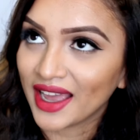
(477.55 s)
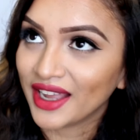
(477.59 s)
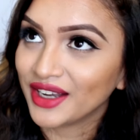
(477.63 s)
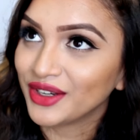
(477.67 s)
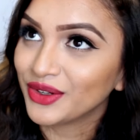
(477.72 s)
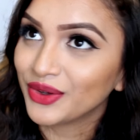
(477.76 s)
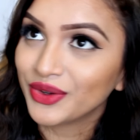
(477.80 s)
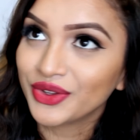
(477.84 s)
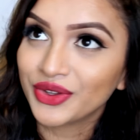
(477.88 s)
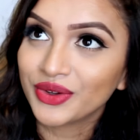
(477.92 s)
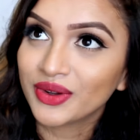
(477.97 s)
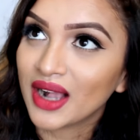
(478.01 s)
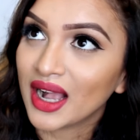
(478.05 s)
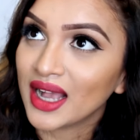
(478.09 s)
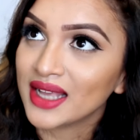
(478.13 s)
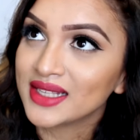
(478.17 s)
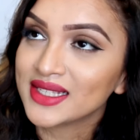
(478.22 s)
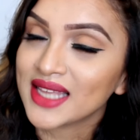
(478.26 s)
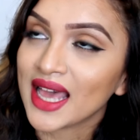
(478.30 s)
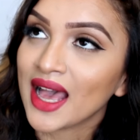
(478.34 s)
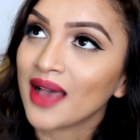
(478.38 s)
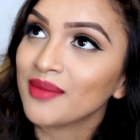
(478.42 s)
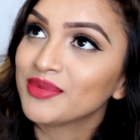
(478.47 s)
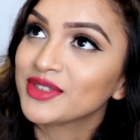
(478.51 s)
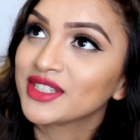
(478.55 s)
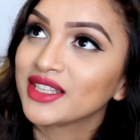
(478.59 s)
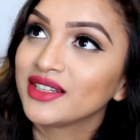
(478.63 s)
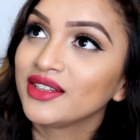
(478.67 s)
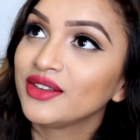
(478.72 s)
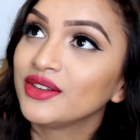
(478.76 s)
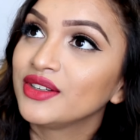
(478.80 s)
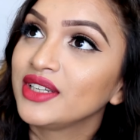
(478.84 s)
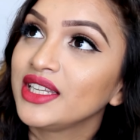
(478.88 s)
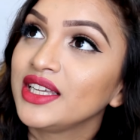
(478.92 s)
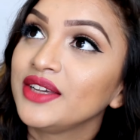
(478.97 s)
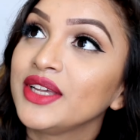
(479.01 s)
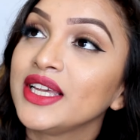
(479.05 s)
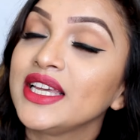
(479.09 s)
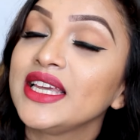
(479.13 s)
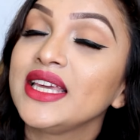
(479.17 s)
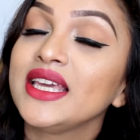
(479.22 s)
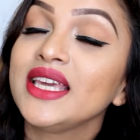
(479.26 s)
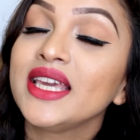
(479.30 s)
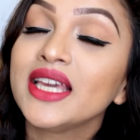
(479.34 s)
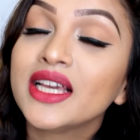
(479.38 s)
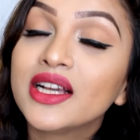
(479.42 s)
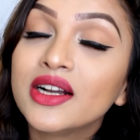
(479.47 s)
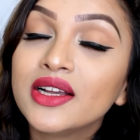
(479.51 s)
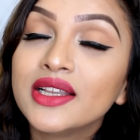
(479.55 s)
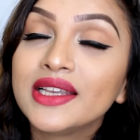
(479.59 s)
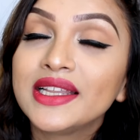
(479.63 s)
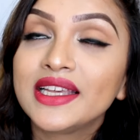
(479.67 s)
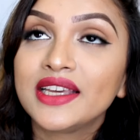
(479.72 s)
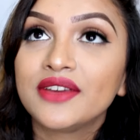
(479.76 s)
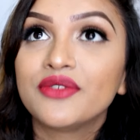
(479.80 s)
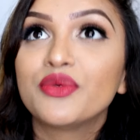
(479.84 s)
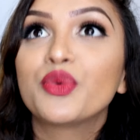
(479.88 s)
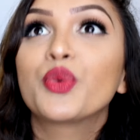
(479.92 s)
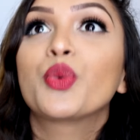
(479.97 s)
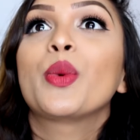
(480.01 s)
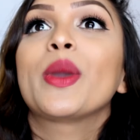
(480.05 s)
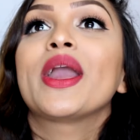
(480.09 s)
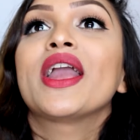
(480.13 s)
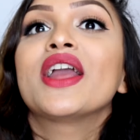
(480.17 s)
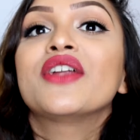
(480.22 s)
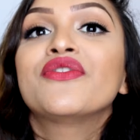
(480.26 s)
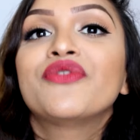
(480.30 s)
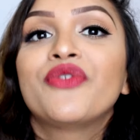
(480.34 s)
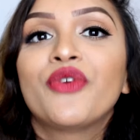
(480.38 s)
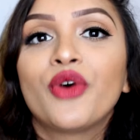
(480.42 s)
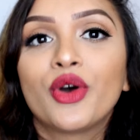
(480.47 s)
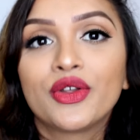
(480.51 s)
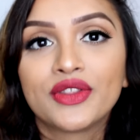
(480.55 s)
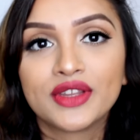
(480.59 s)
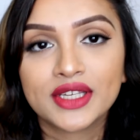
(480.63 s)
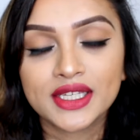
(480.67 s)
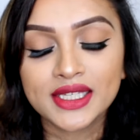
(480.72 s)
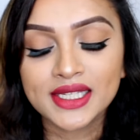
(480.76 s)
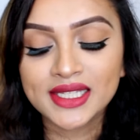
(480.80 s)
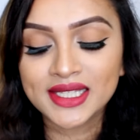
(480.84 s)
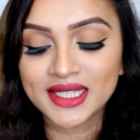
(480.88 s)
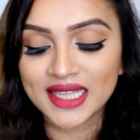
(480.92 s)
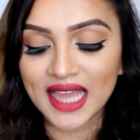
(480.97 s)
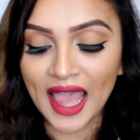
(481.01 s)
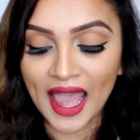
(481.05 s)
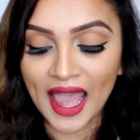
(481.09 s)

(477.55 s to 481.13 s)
I know you guys absolutely eagerly wait for this.